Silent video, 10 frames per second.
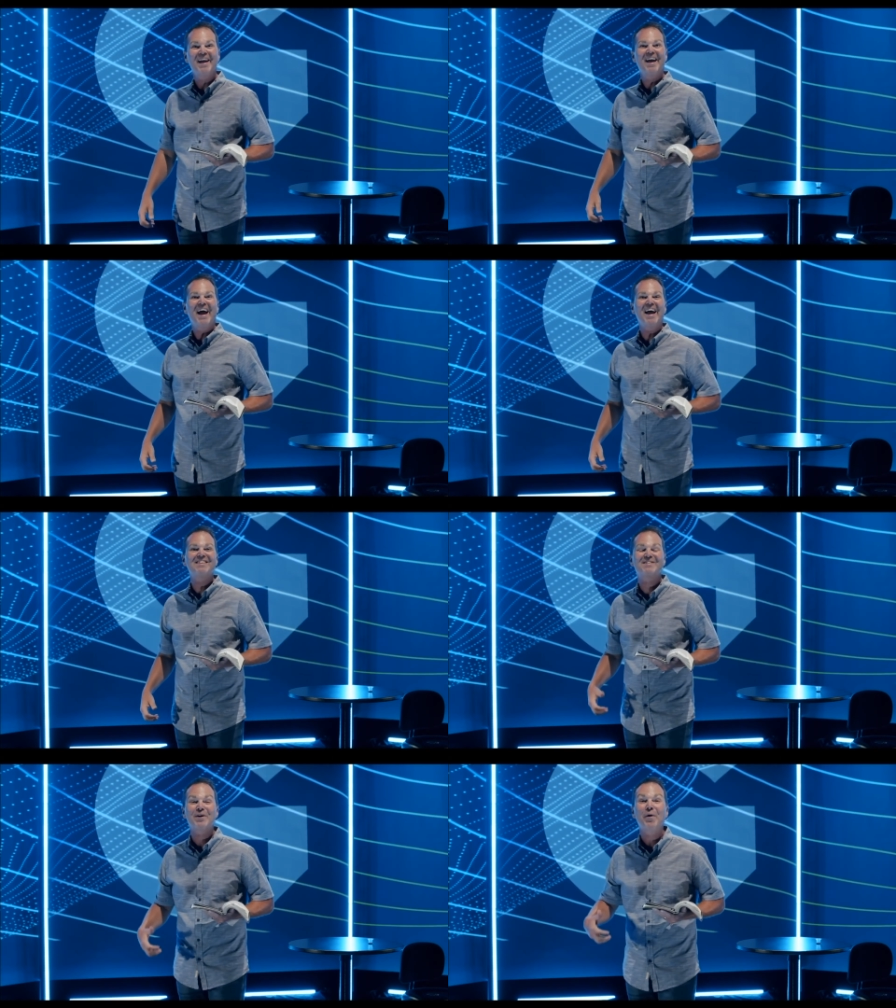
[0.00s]
And
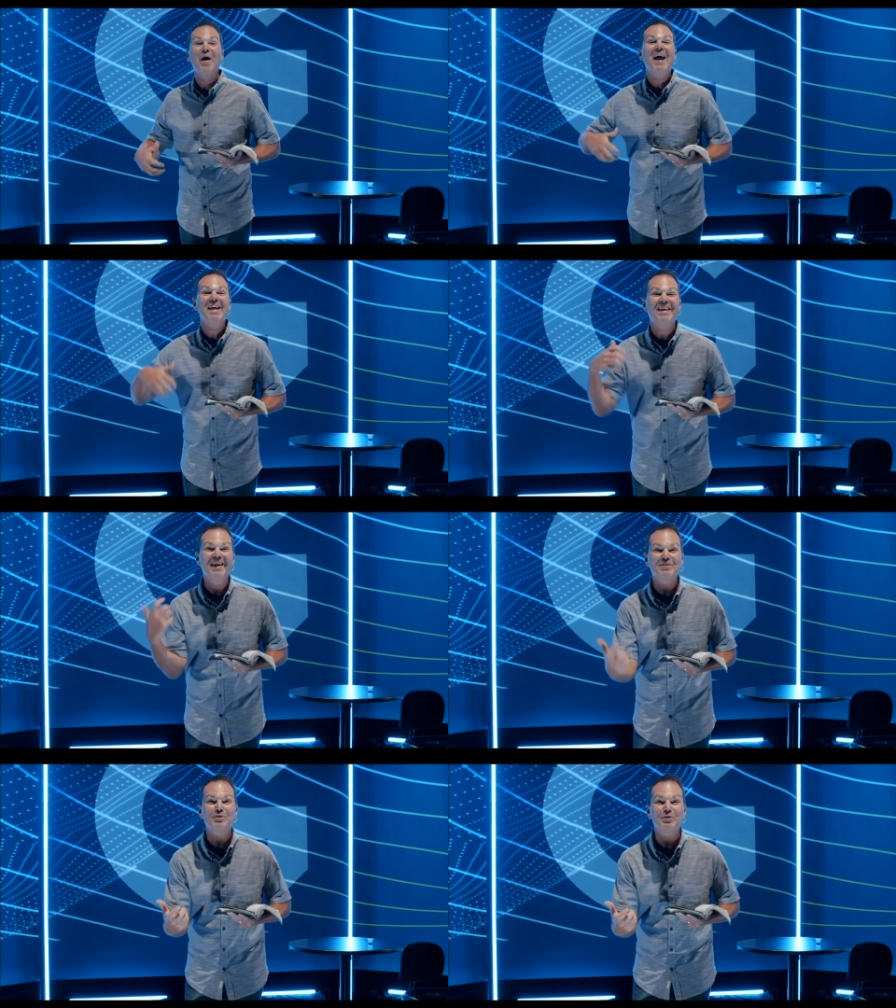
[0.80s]
so he
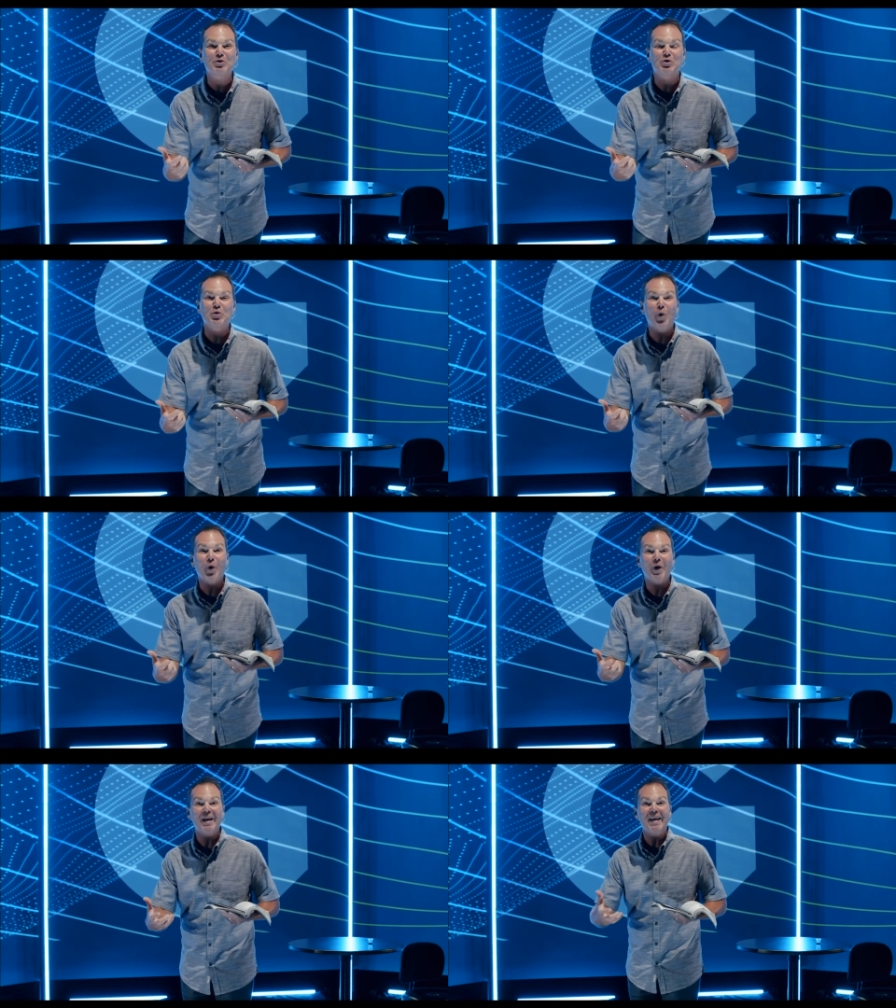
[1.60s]
gets to the store
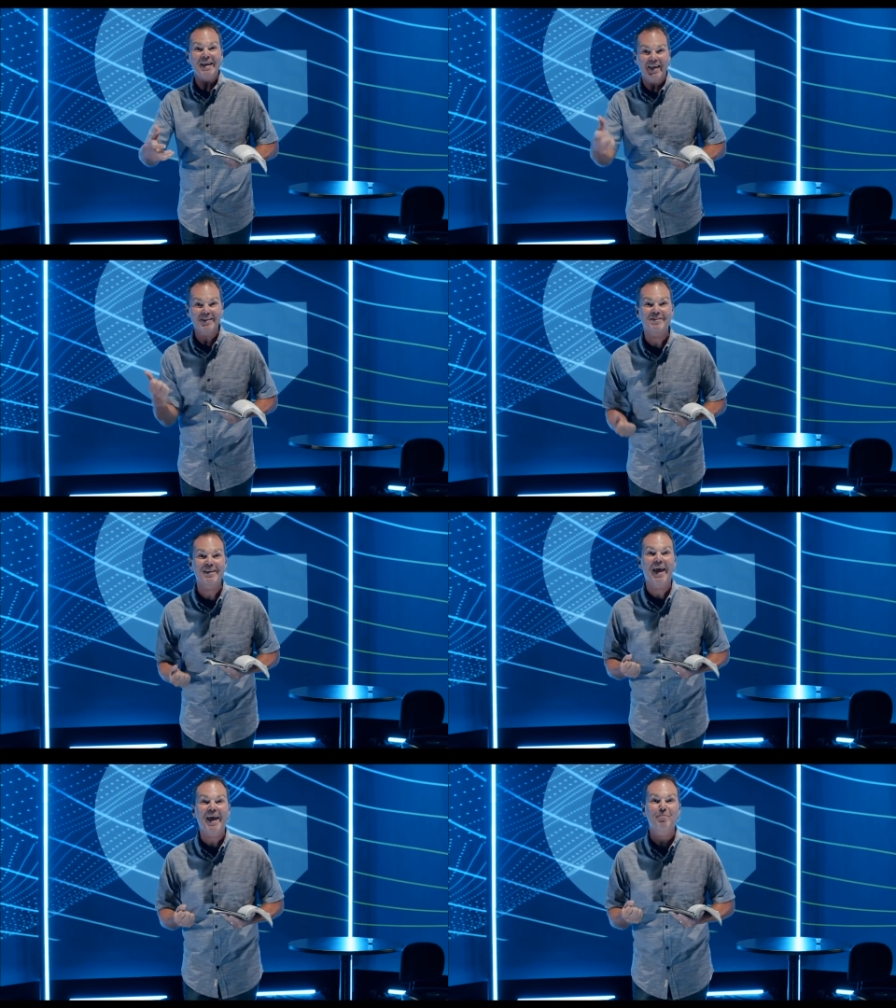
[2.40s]
and he gets the
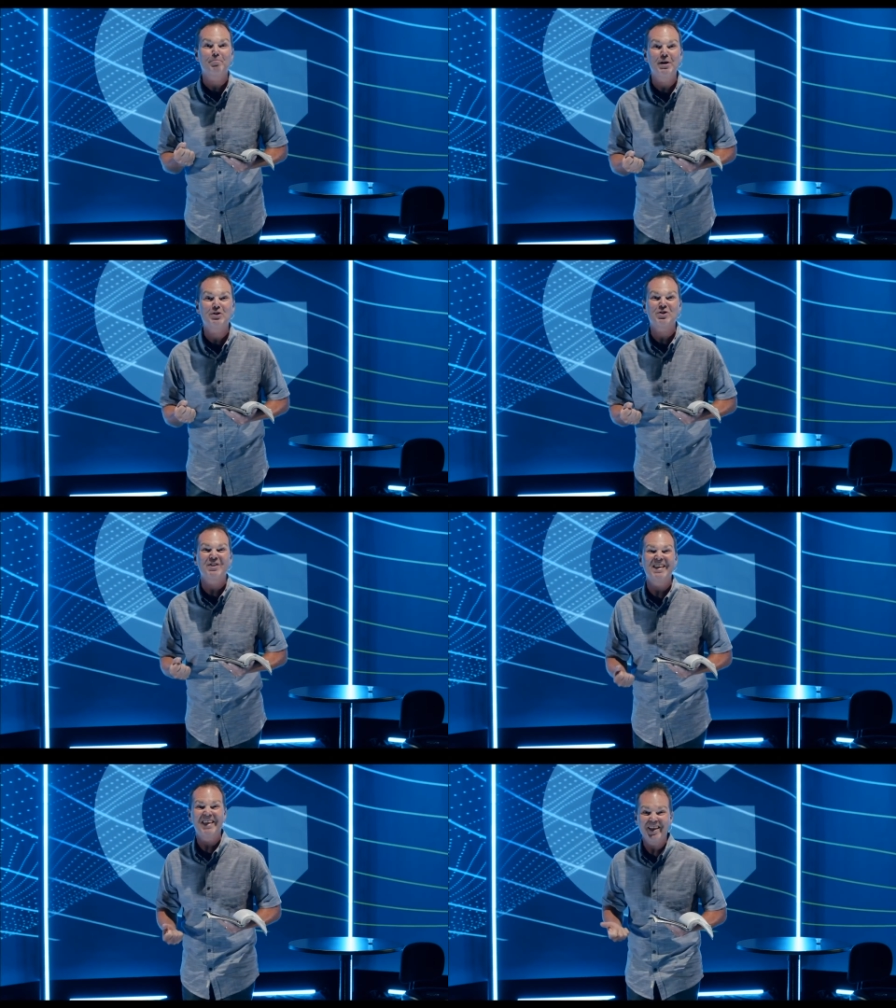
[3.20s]
can of peaches and
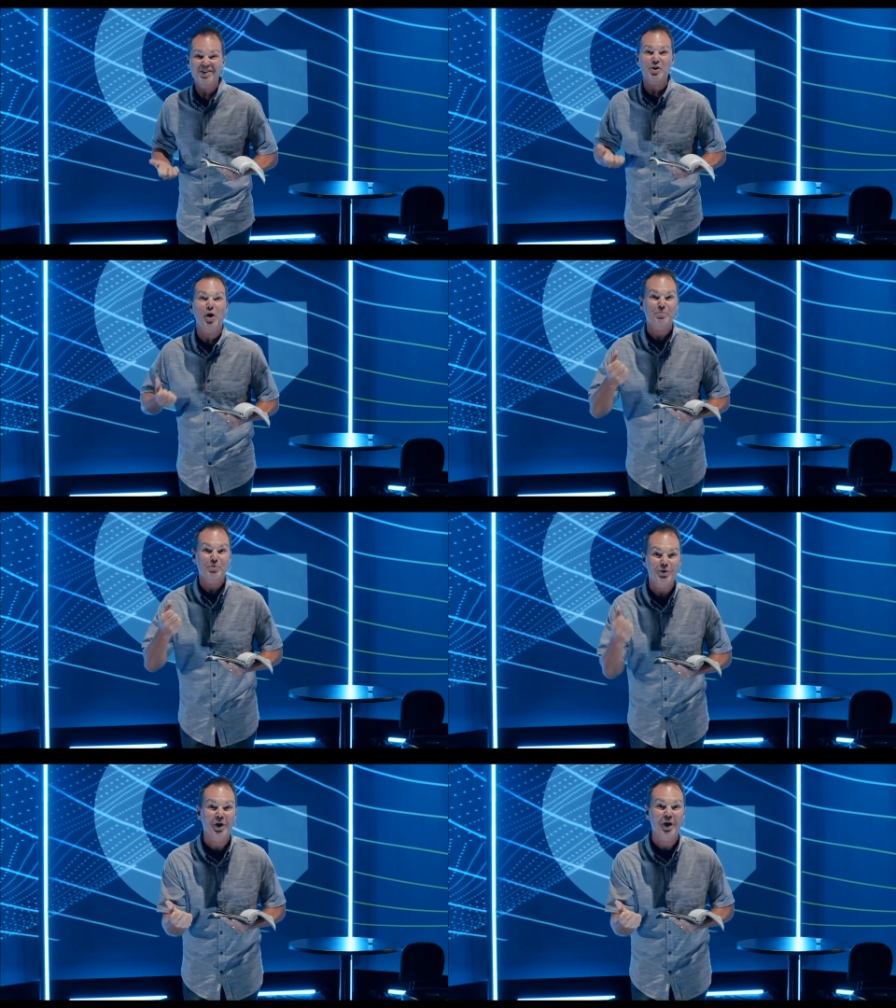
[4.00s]
he gets up to
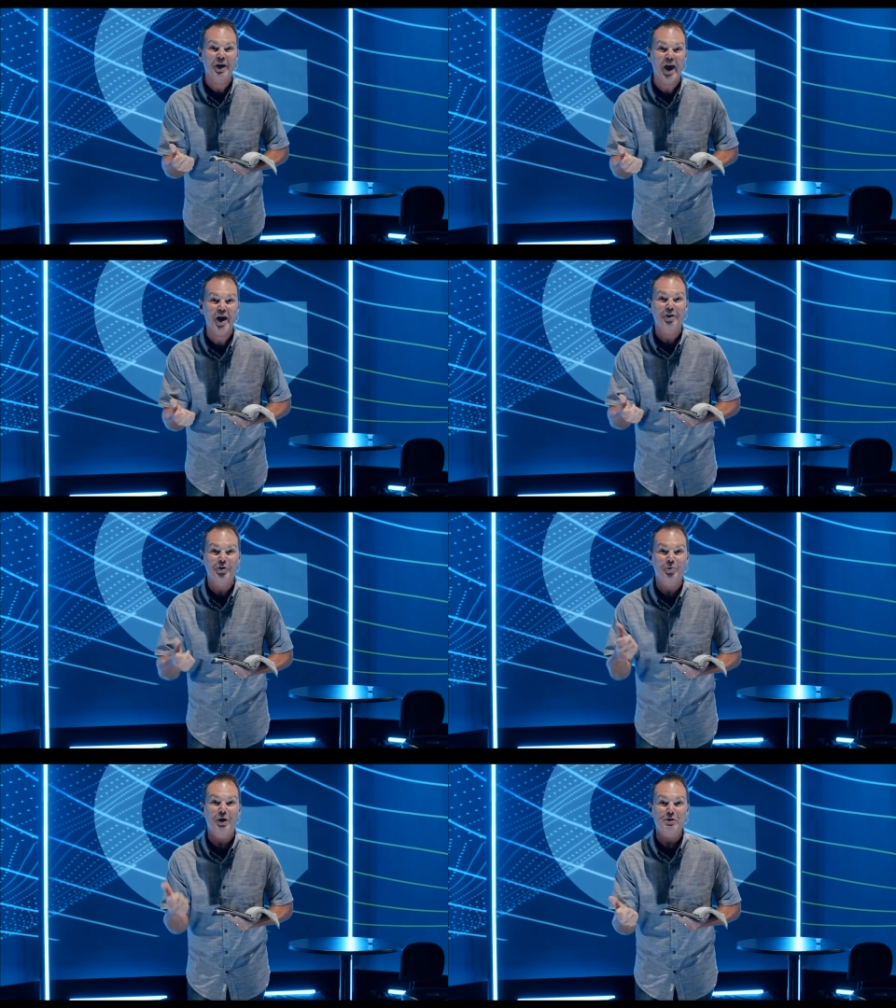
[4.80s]
the counter,
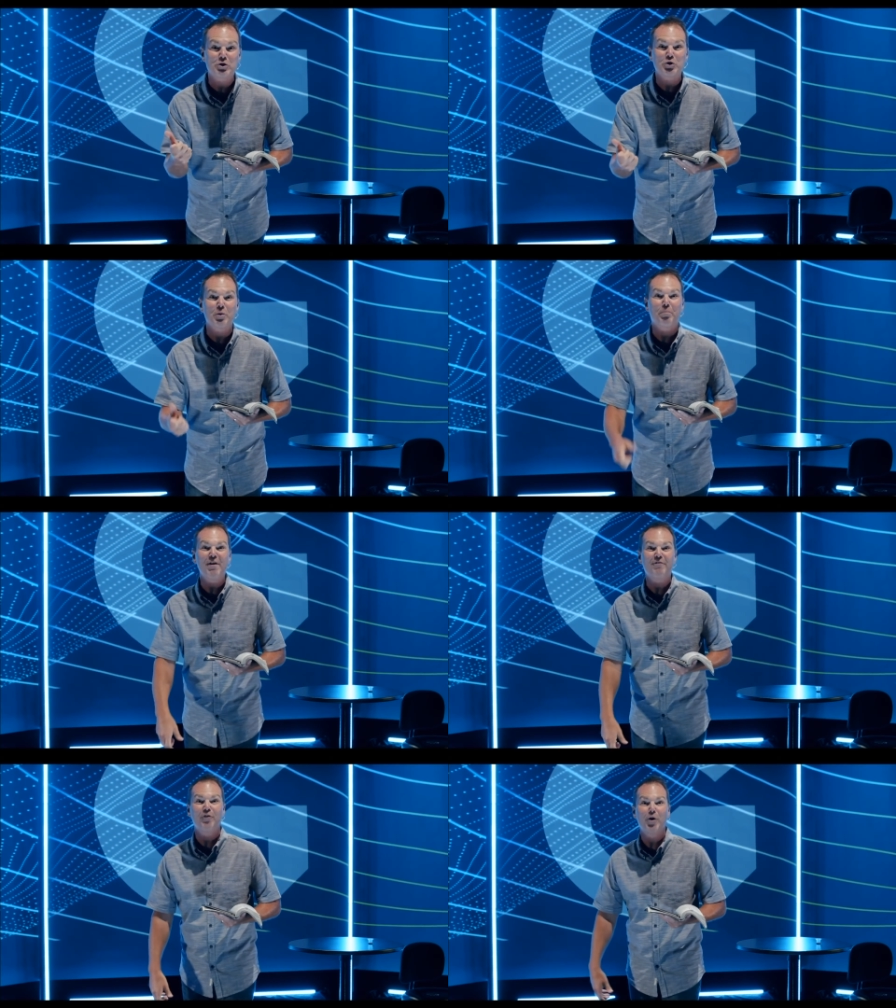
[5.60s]
the register to pay
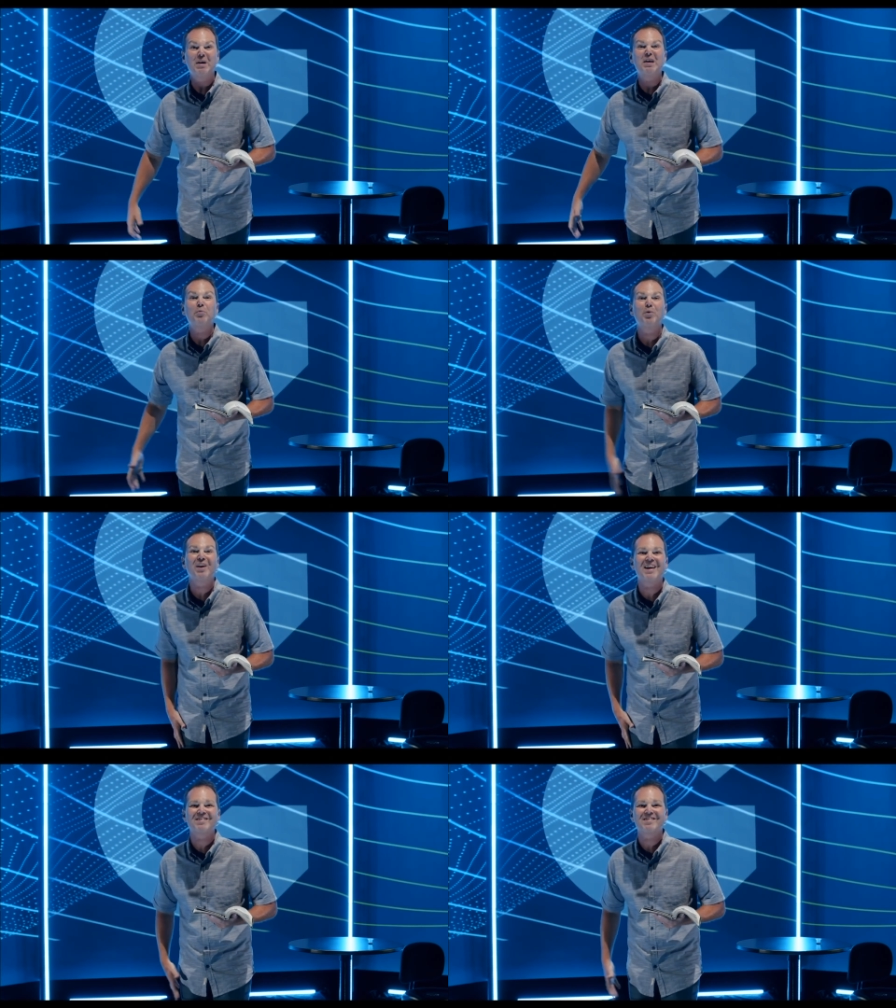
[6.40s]
for them, and he
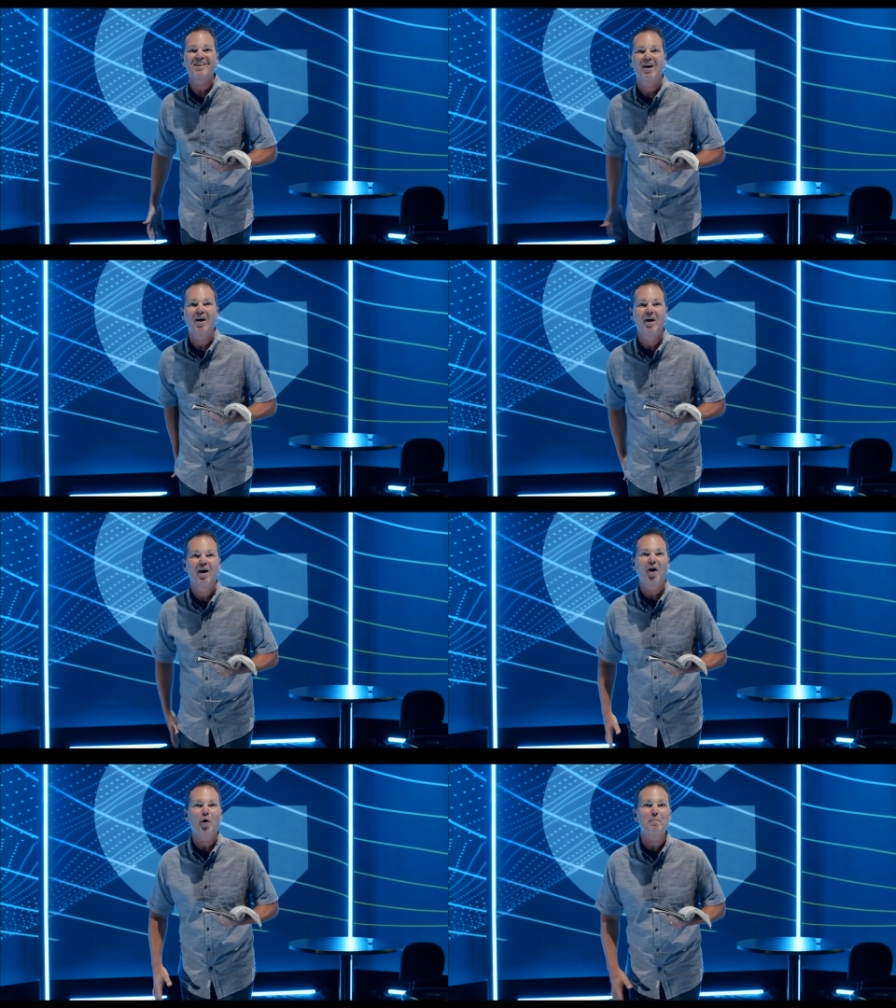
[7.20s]
realizes,
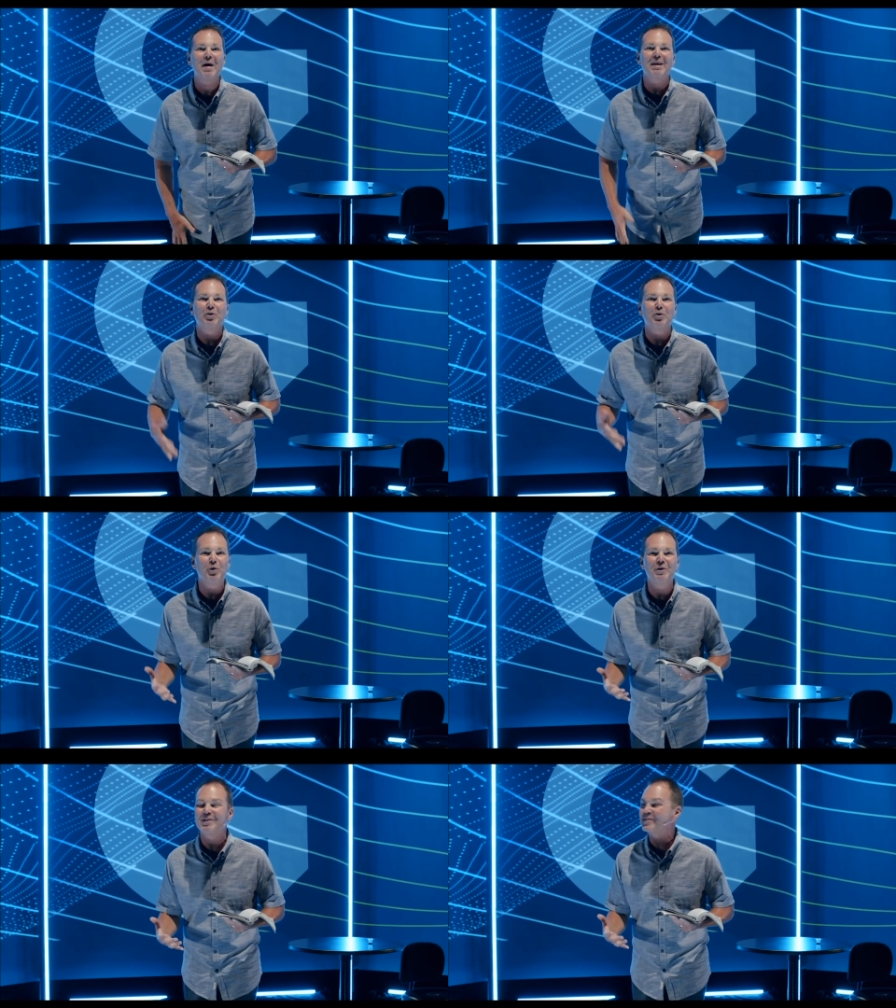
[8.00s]
oh my
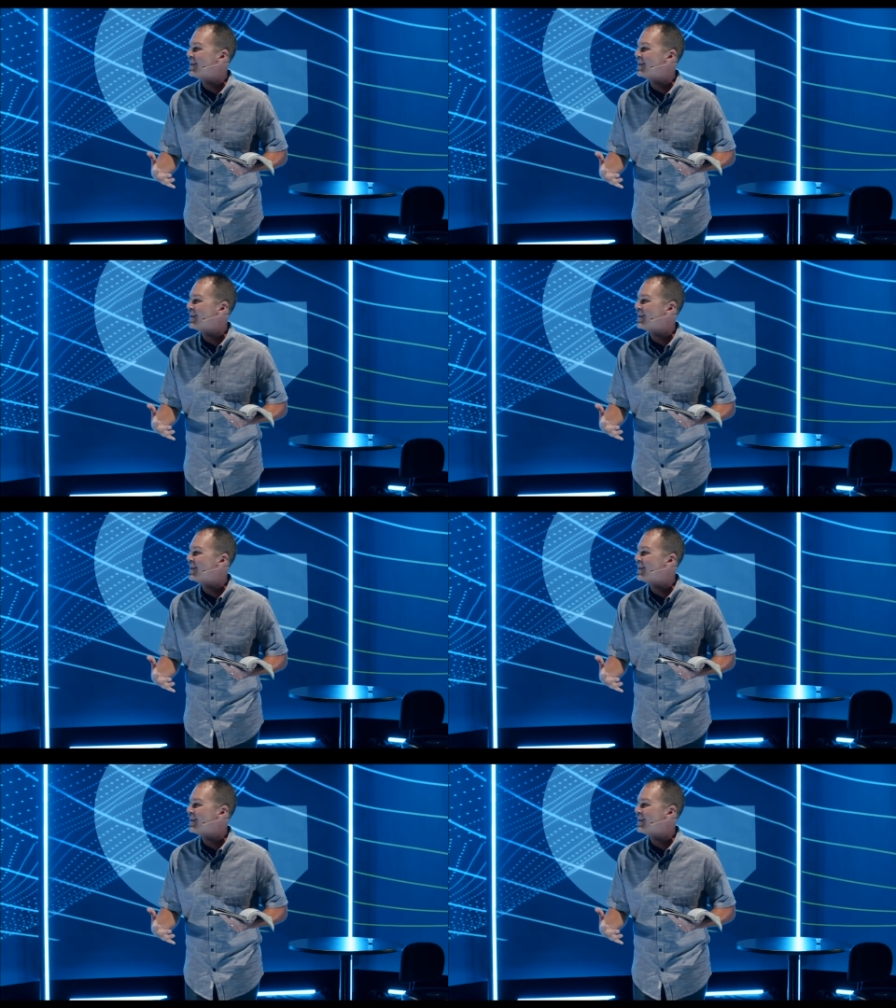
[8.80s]
goodness,